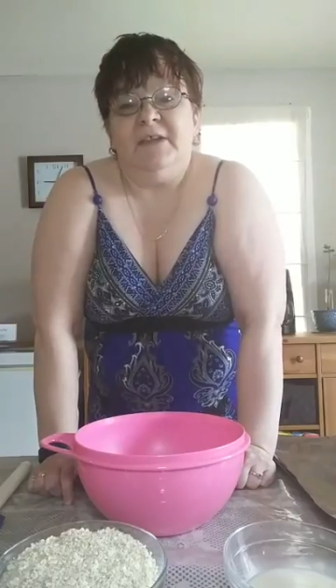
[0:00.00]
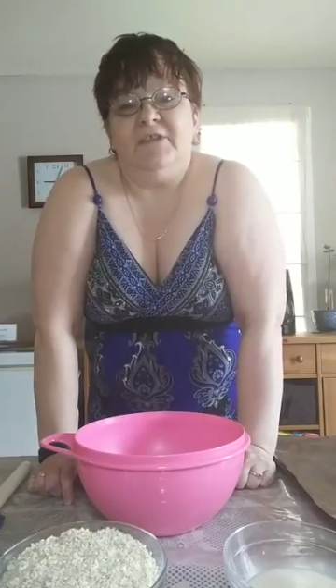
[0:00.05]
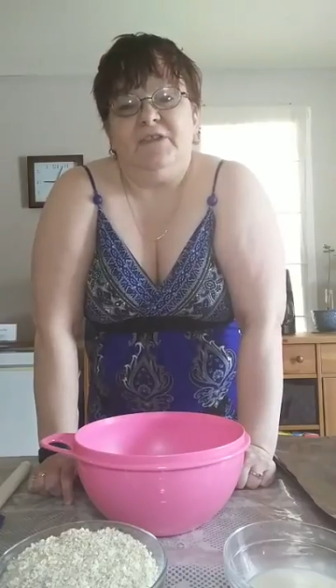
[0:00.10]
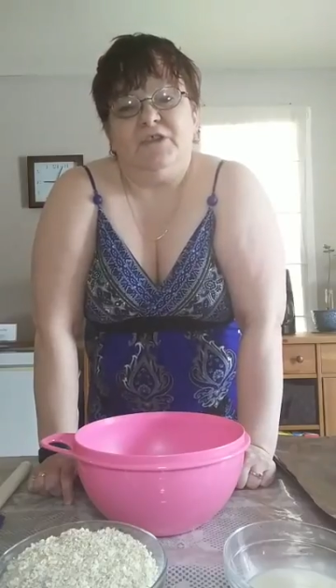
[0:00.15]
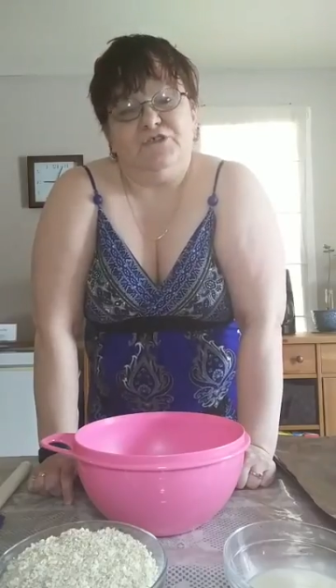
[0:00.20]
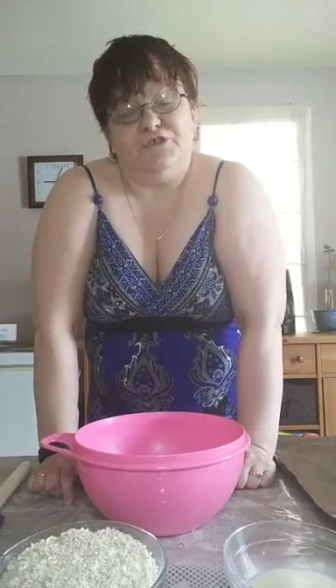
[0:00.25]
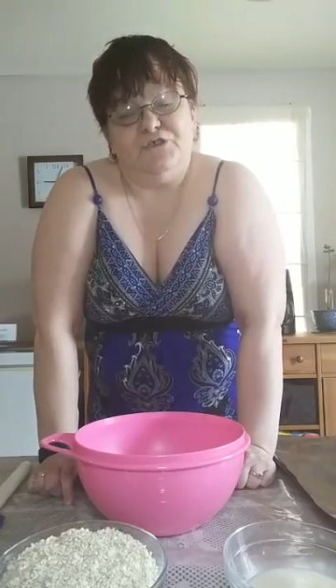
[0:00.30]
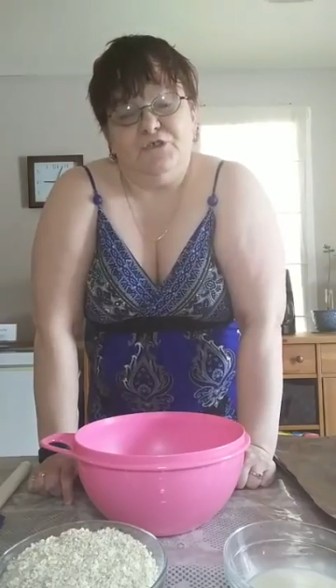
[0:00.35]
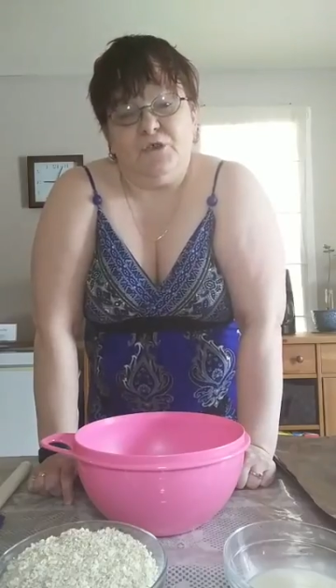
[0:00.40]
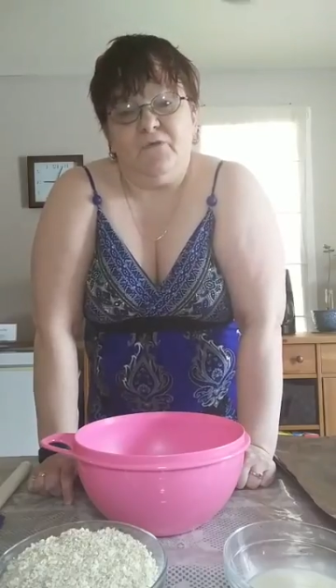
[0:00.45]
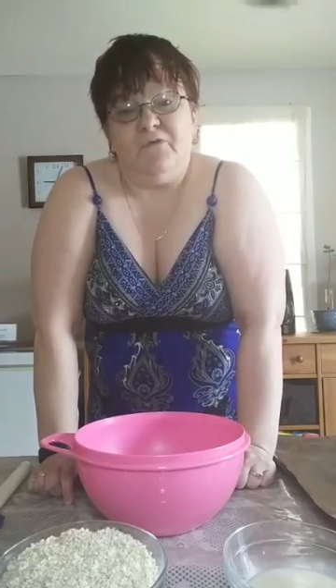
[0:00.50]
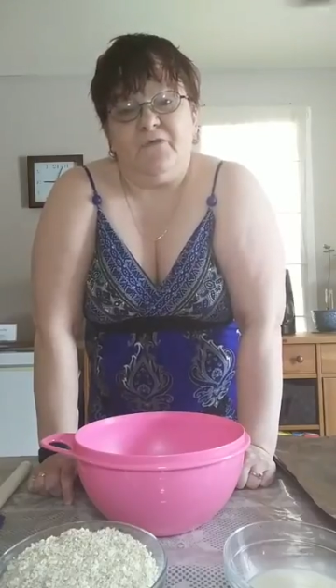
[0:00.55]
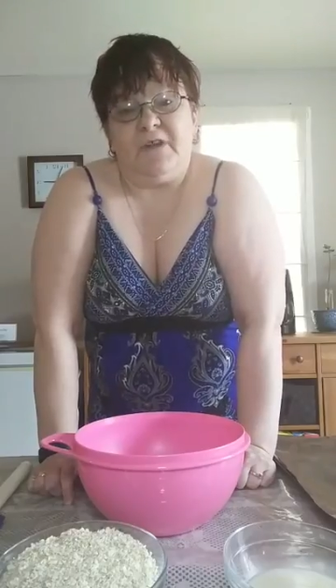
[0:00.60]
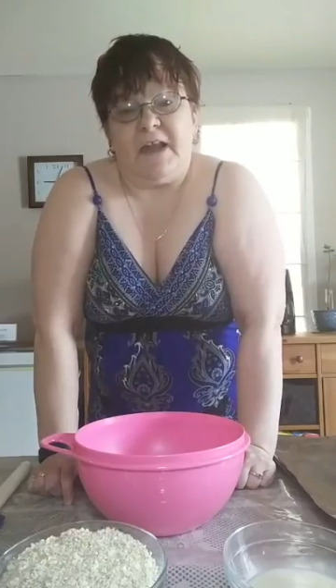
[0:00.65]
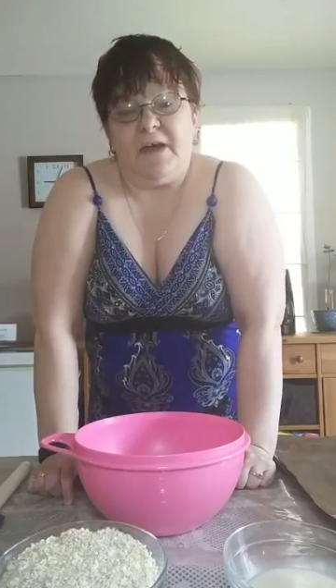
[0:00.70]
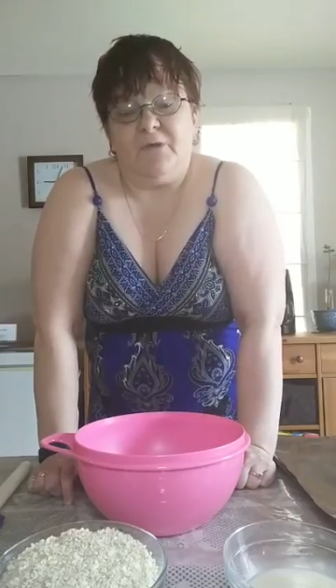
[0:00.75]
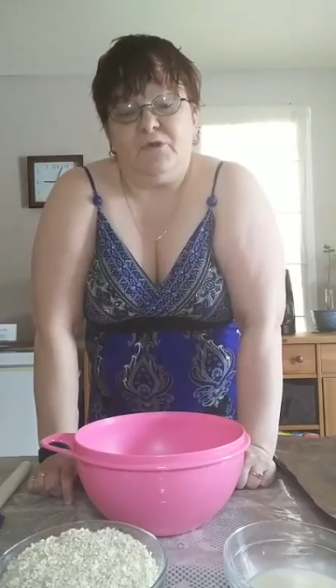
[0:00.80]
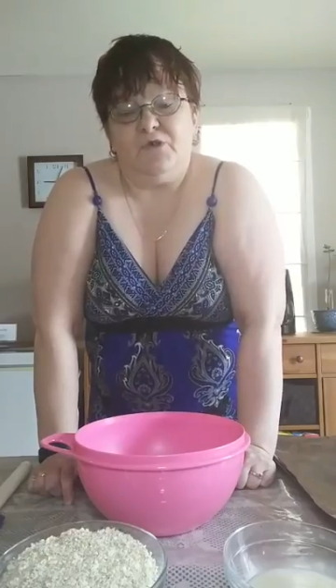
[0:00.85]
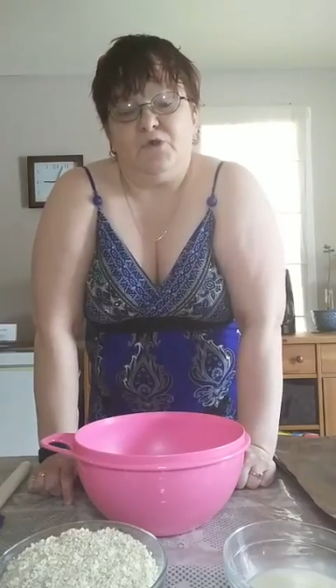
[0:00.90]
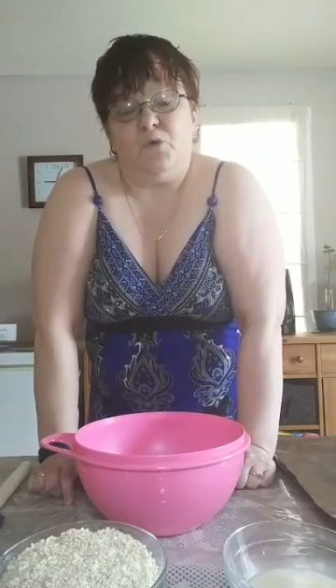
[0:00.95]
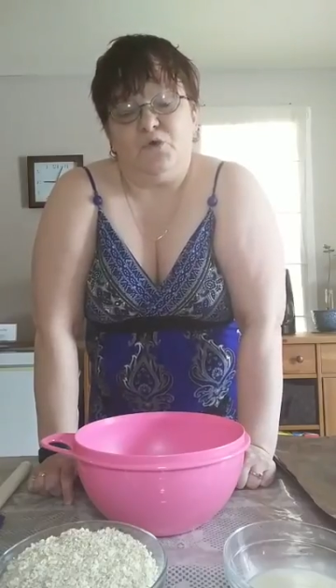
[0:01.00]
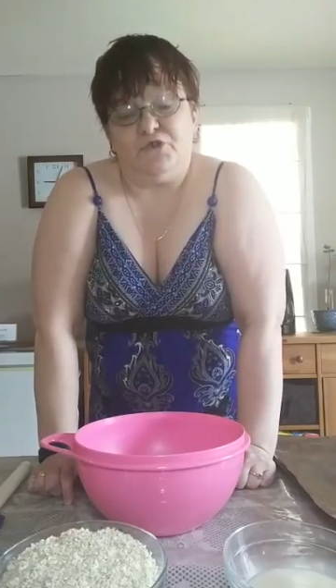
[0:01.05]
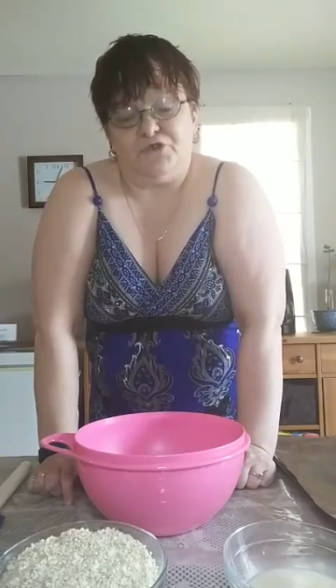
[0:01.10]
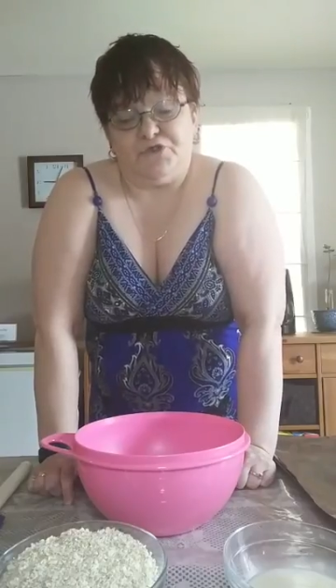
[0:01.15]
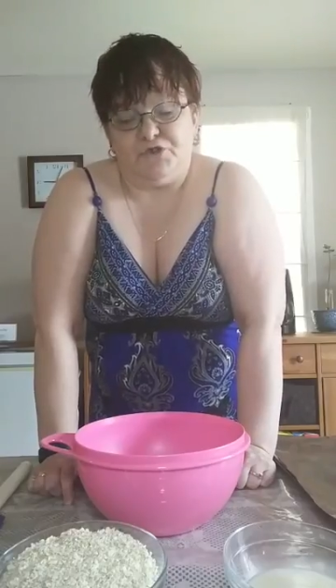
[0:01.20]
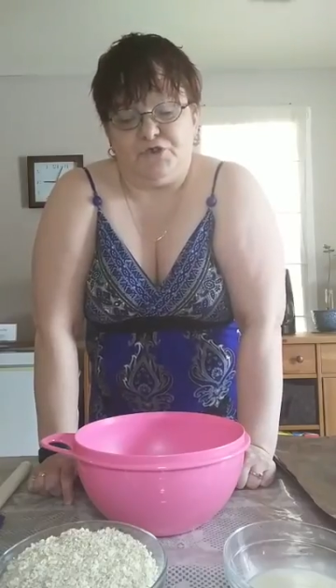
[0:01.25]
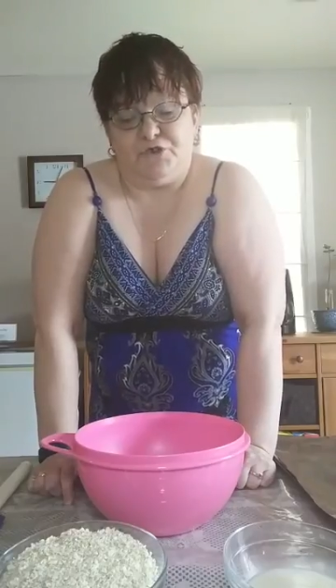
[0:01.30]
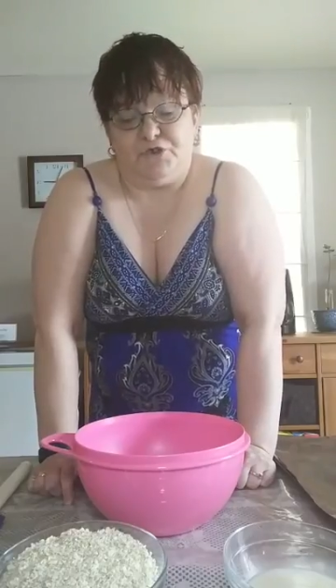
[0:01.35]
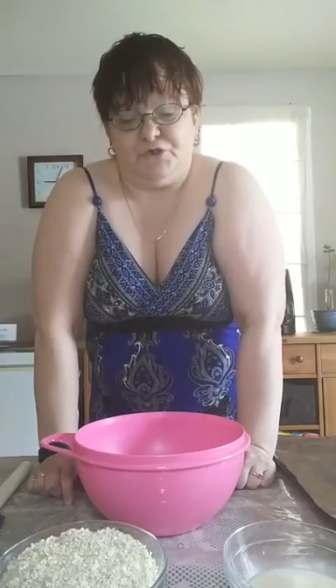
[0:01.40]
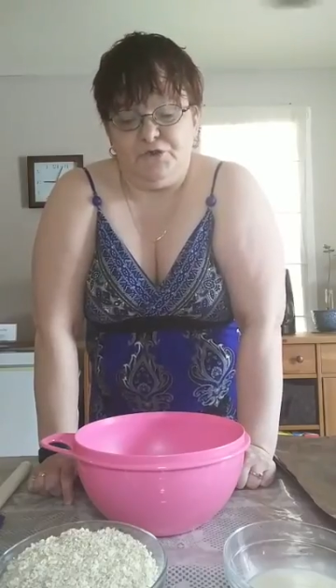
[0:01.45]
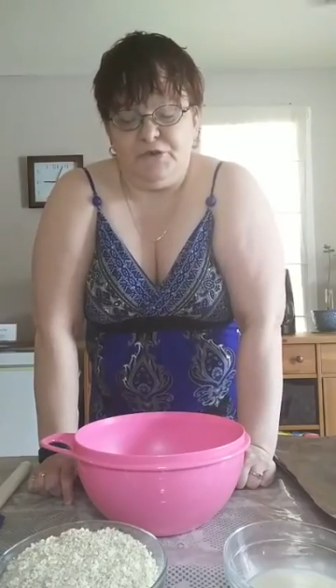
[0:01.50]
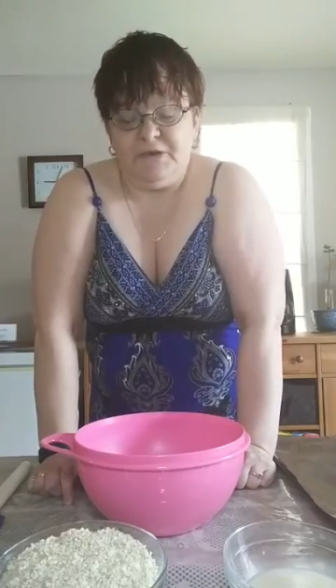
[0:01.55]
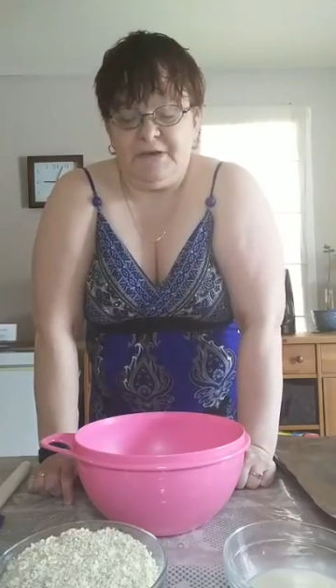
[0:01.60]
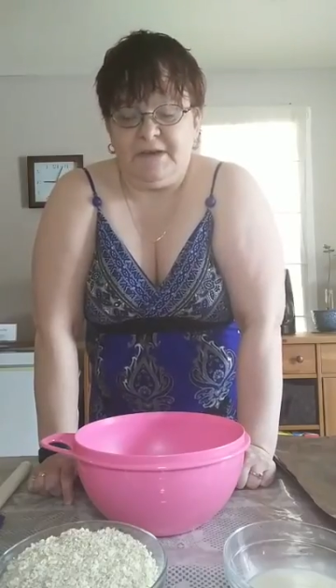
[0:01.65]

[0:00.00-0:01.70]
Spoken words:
There's no flour or sugar.